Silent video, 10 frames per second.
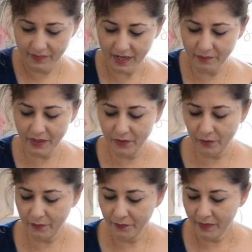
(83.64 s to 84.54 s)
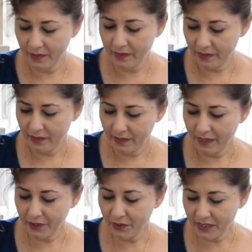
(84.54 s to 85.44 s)
There we go.
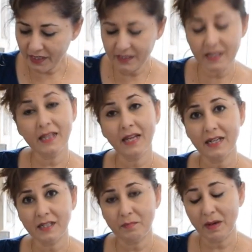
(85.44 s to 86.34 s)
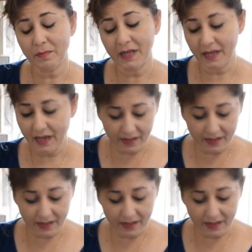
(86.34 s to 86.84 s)
Now you can see that it's bubbling.